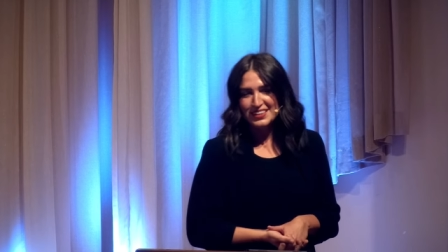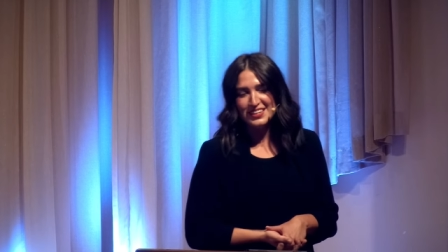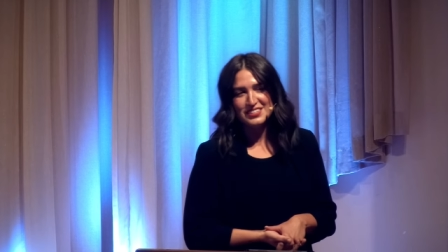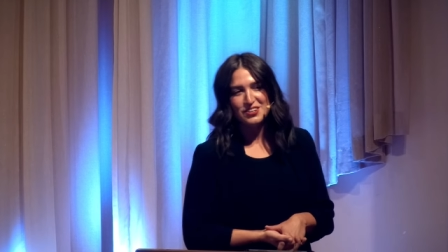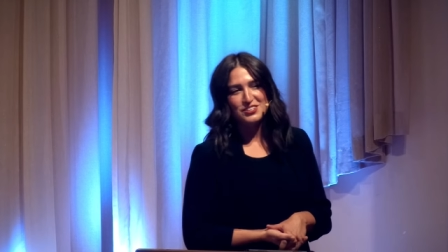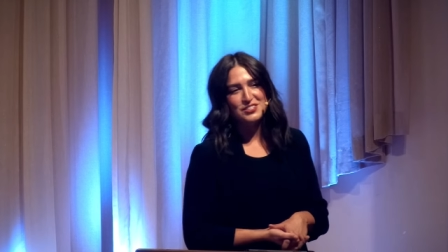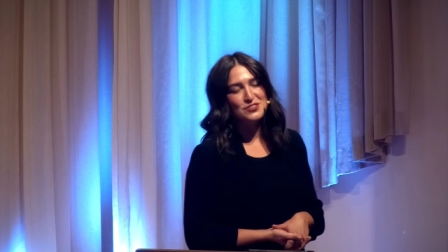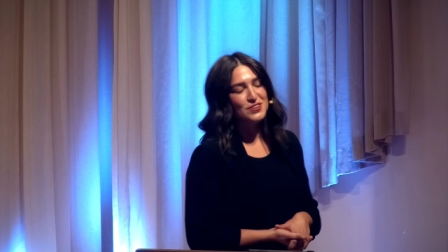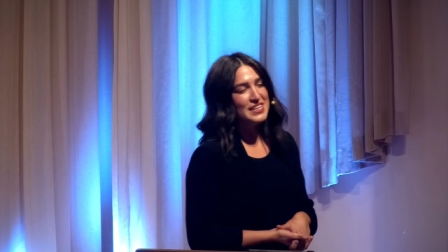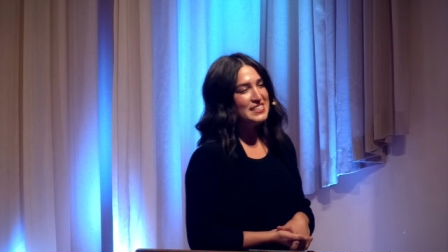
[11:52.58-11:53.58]
These are
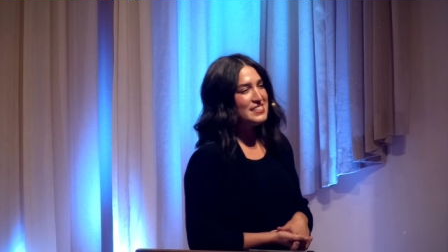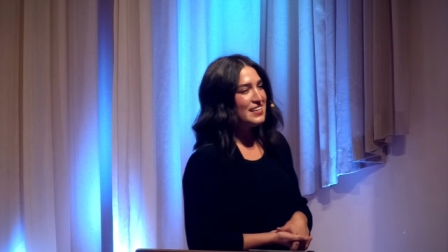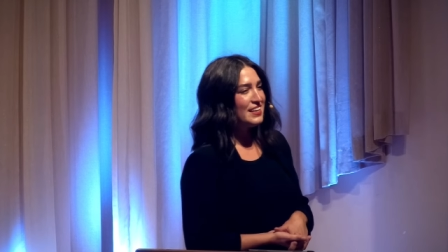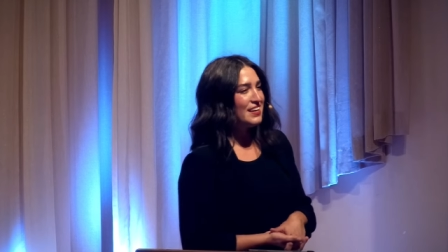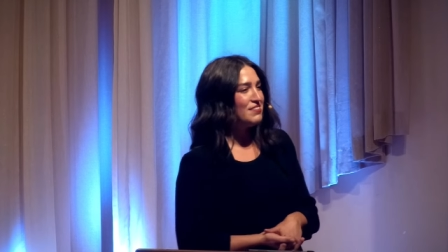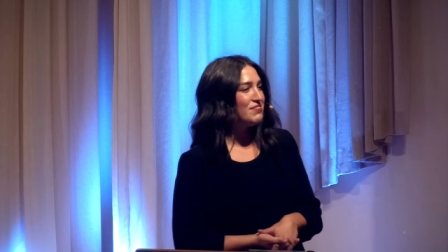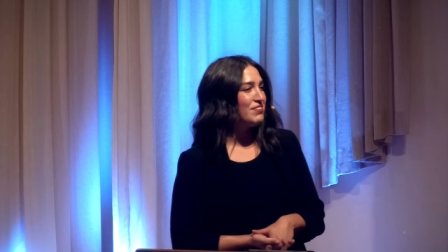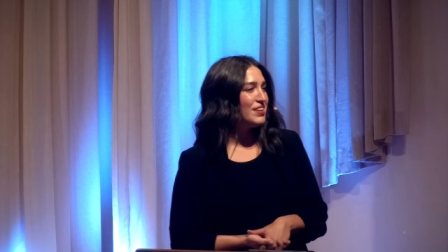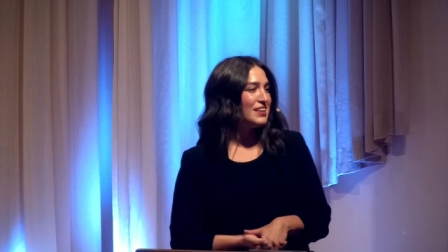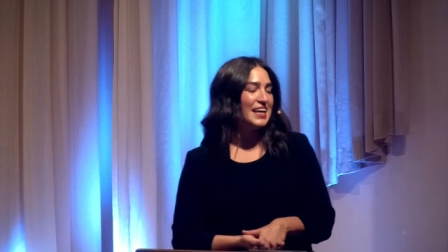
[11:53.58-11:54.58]
stories that
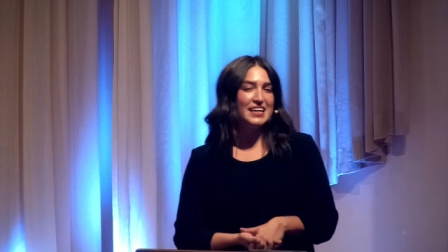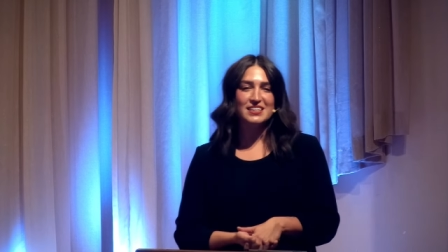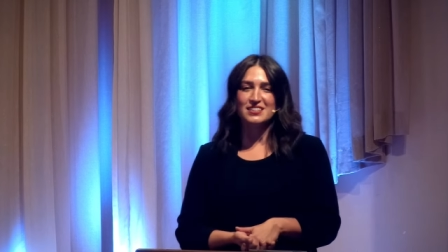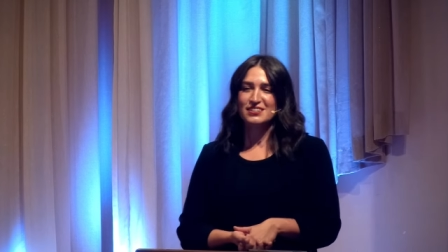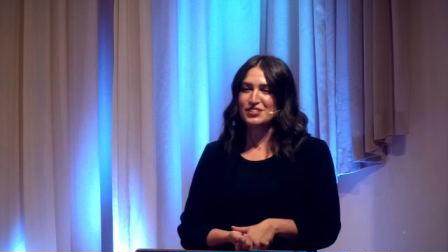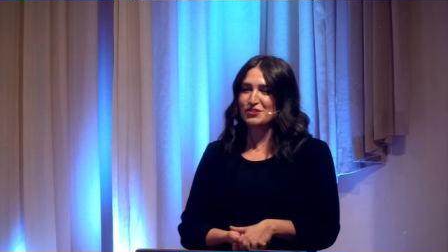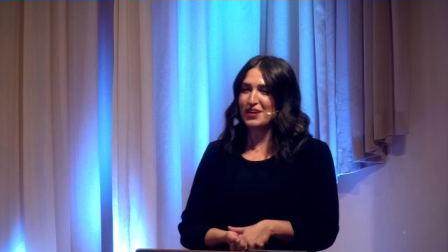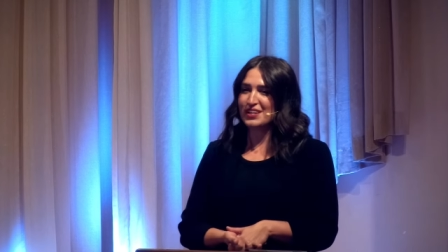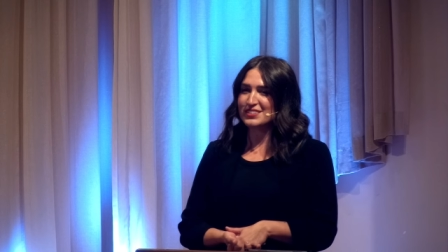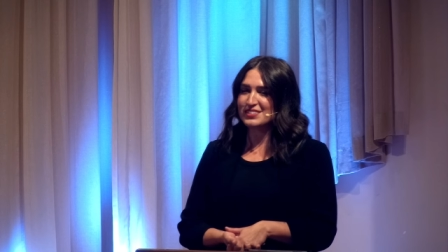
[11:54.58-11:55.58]
give light to
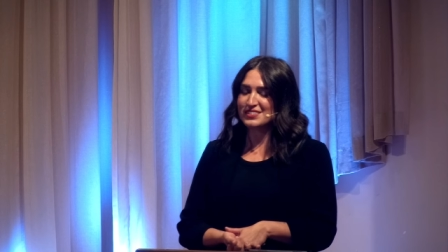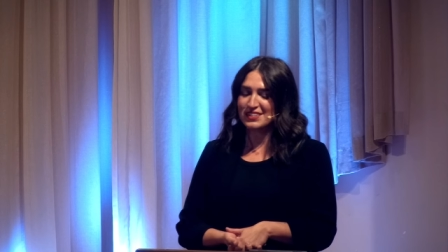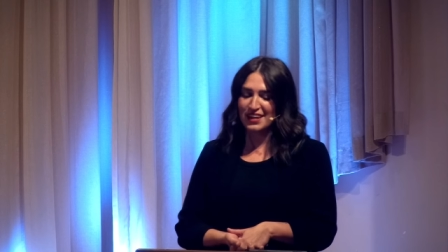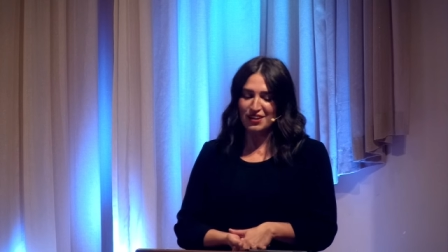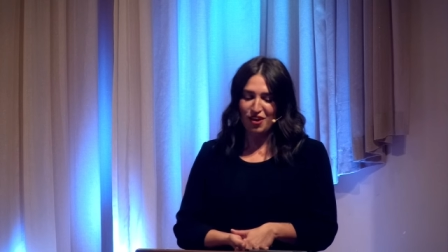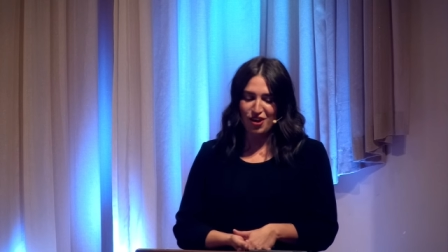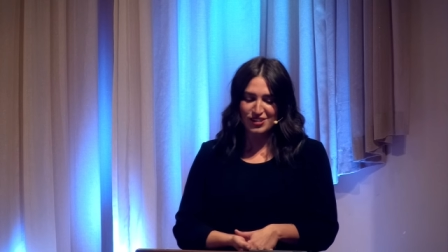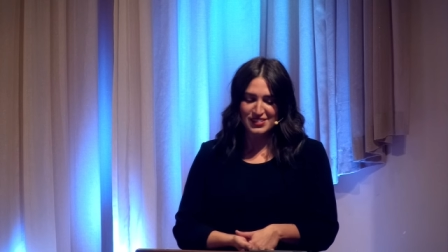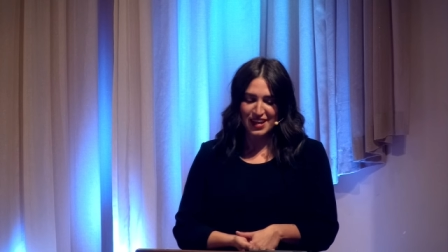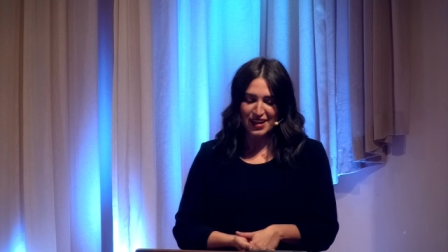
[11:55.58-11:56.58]
us in
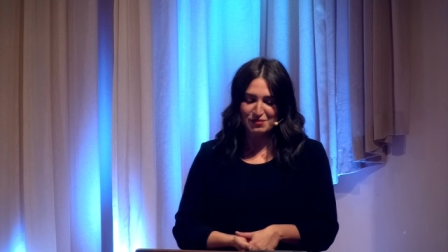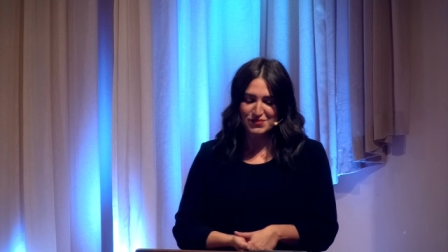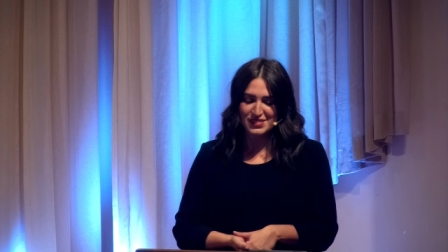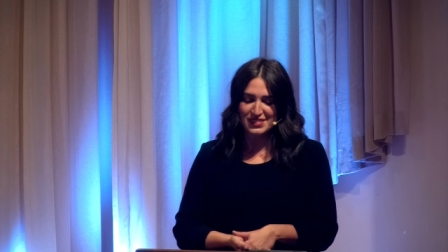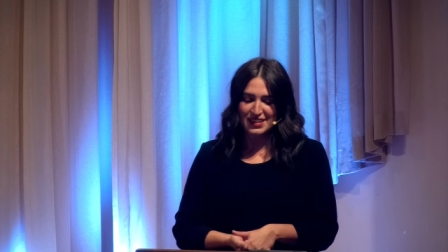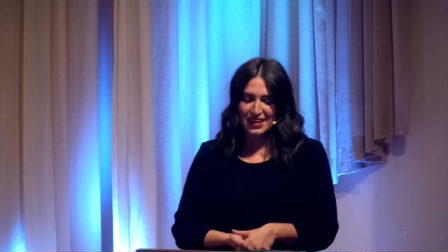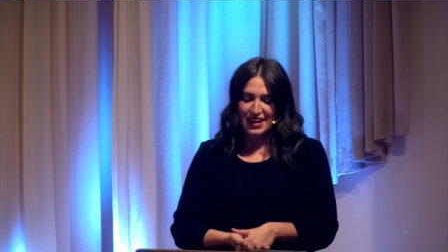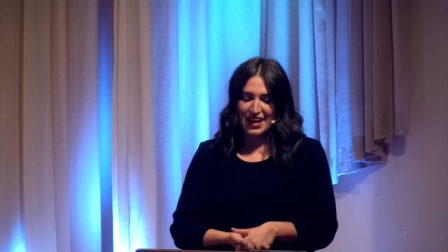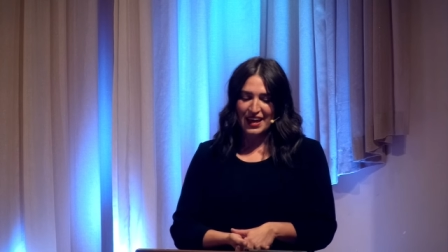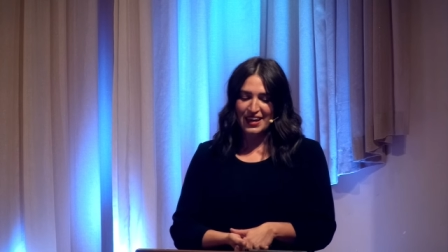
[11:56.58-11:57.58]
hard times,
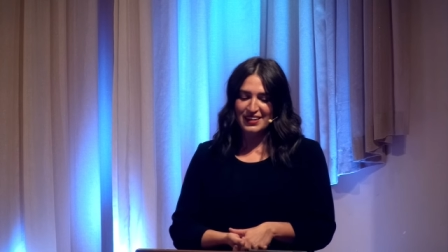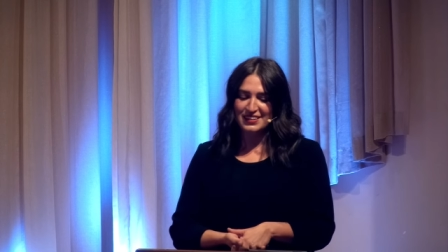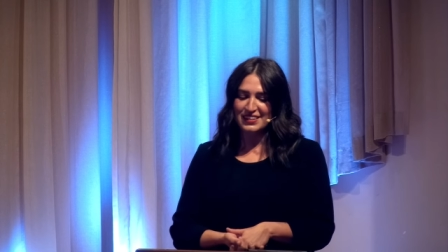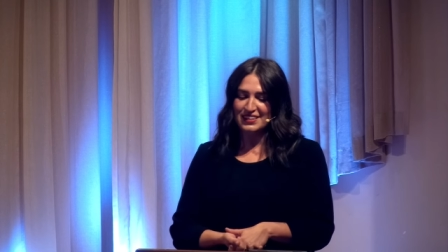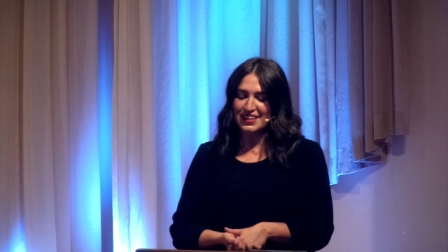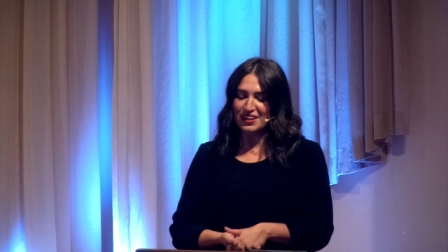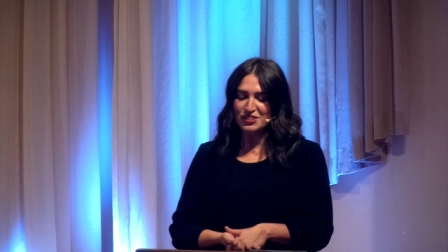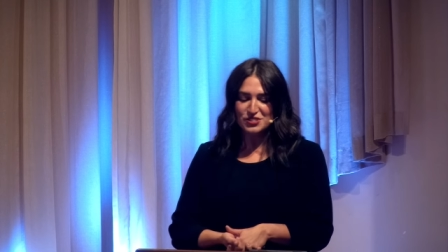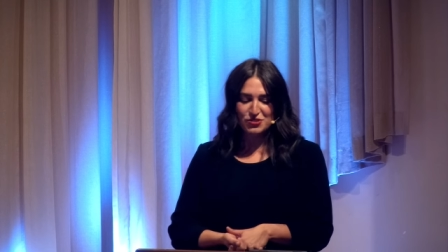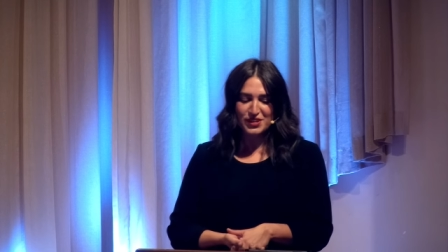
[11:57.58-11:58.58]
and they are
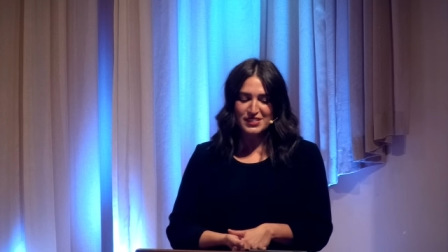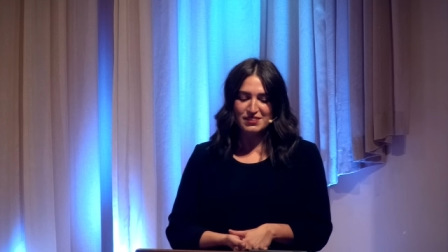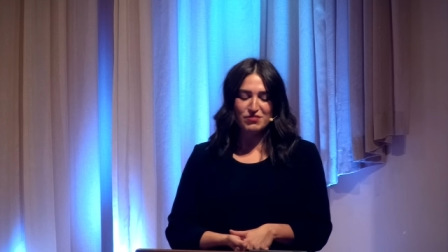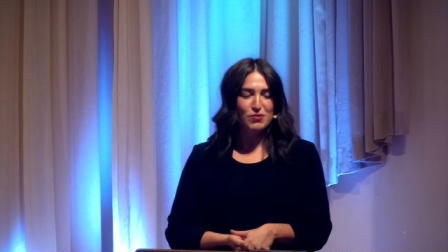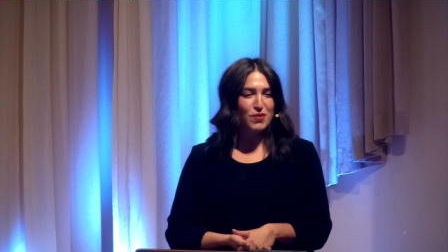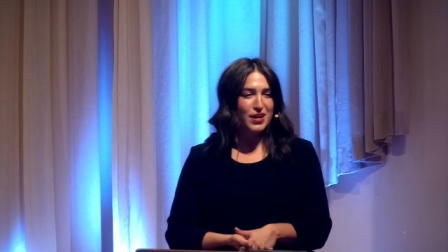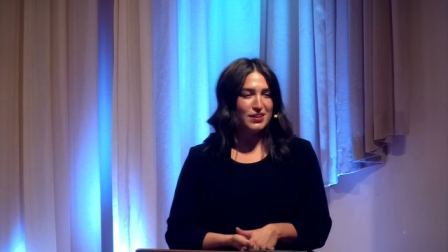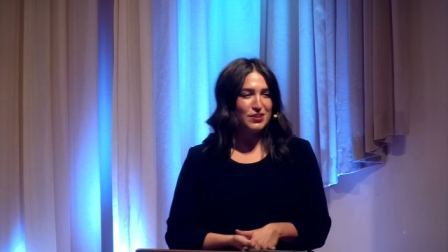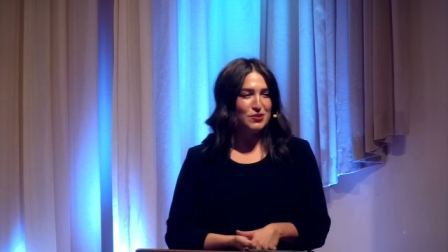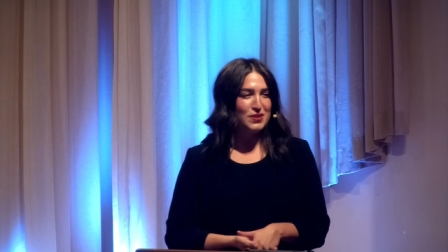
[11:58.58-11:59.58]
stories of the
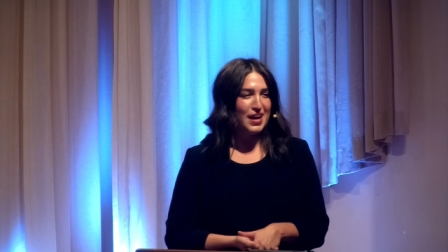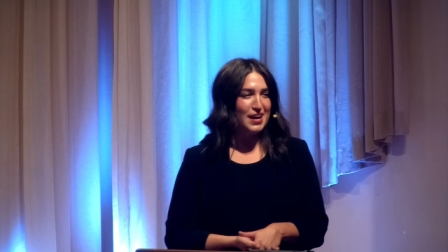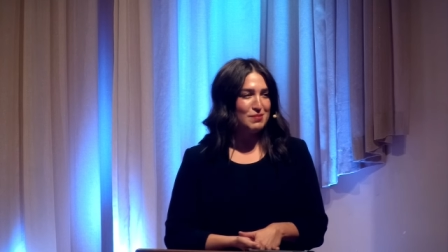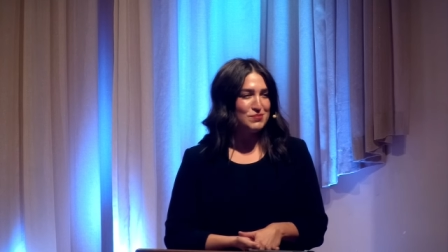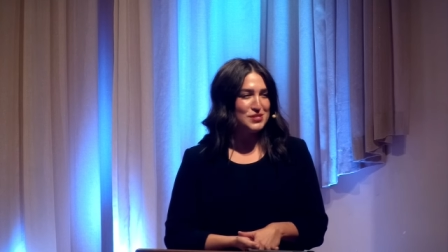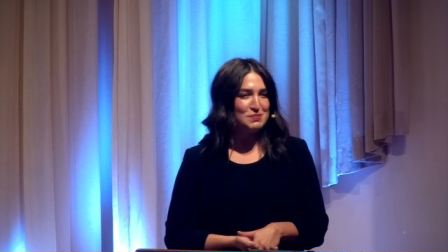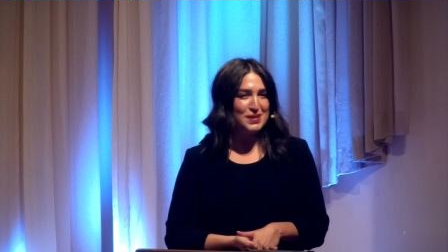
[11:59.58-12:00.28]
one who came to